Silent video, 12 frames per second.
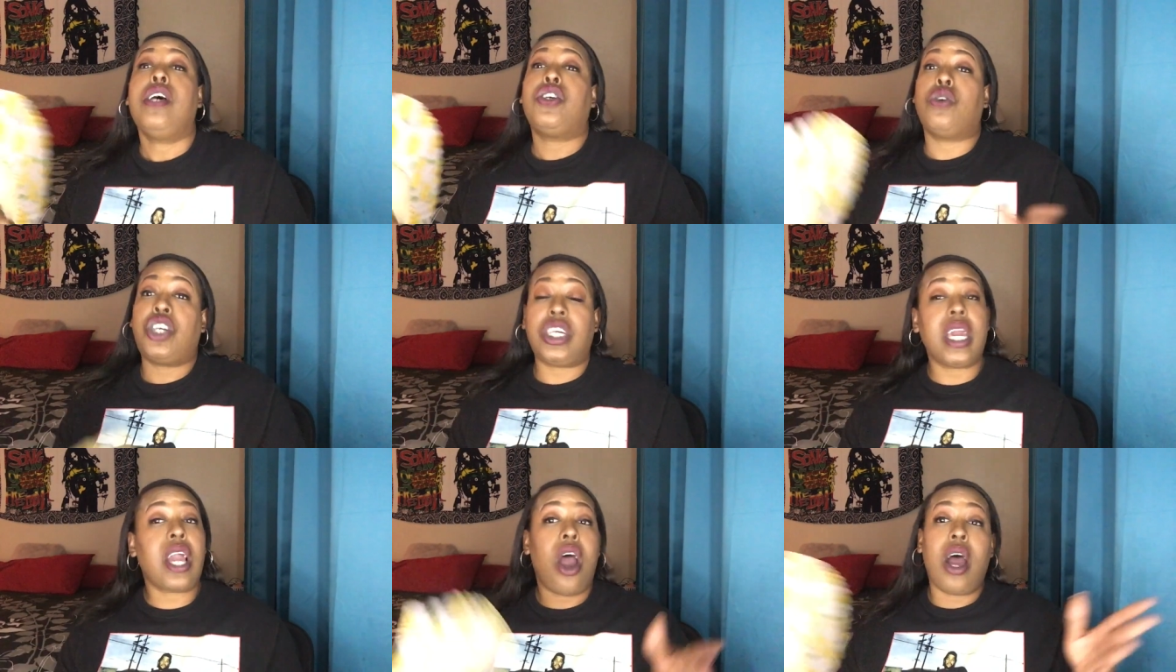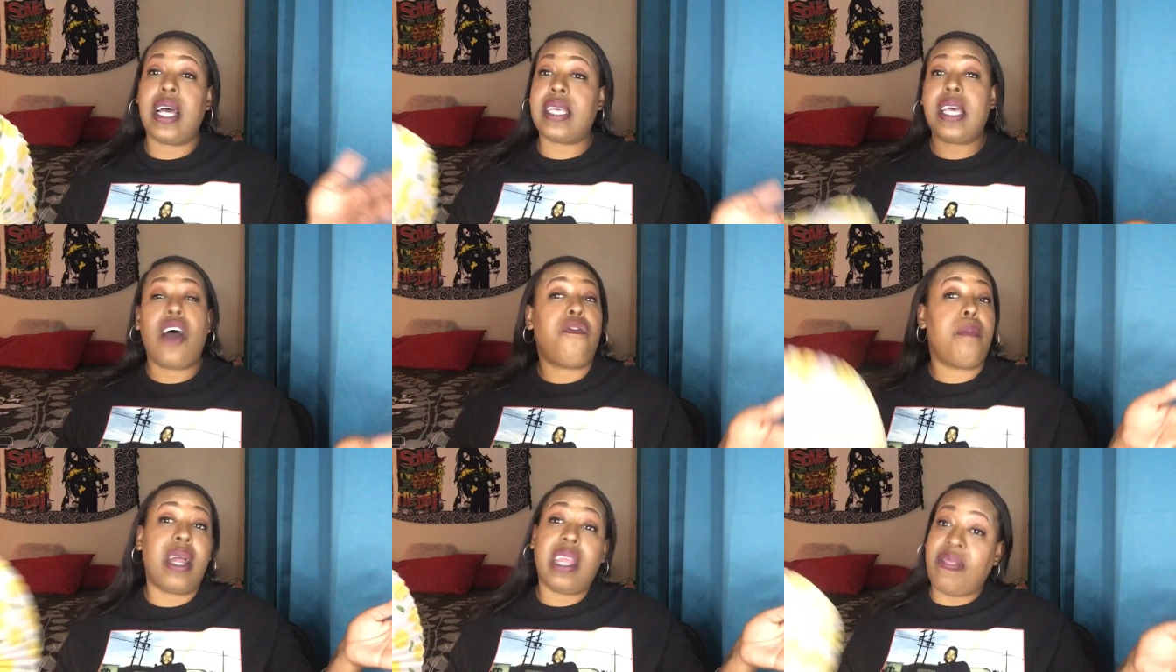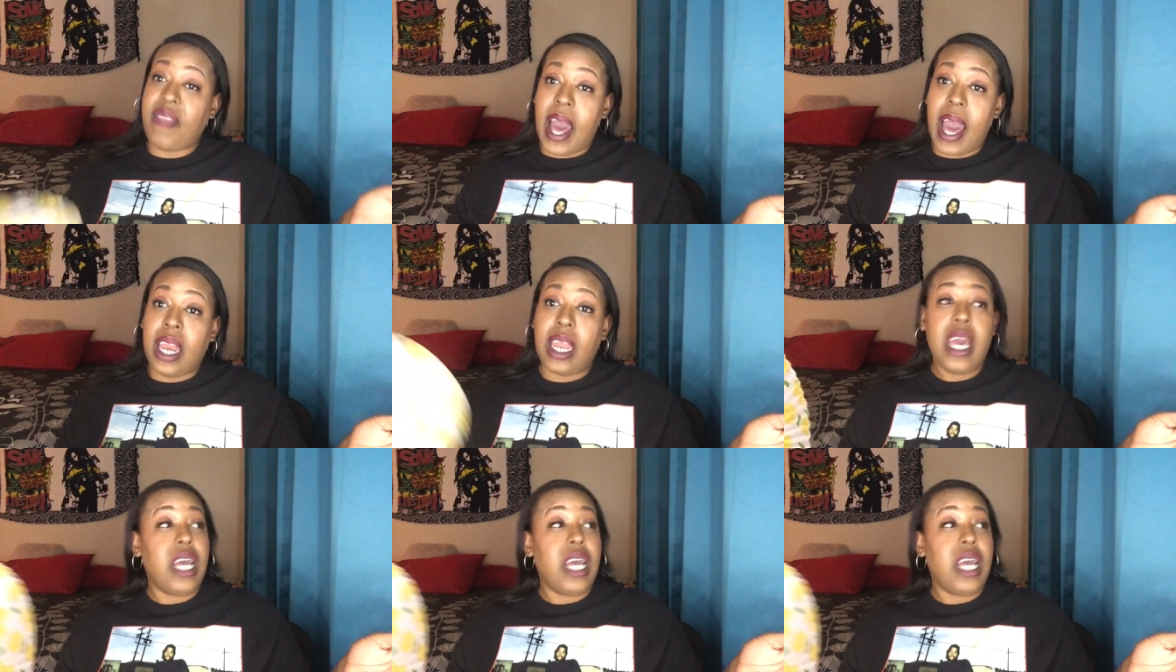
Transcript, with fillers: So she called herself Mother Thought.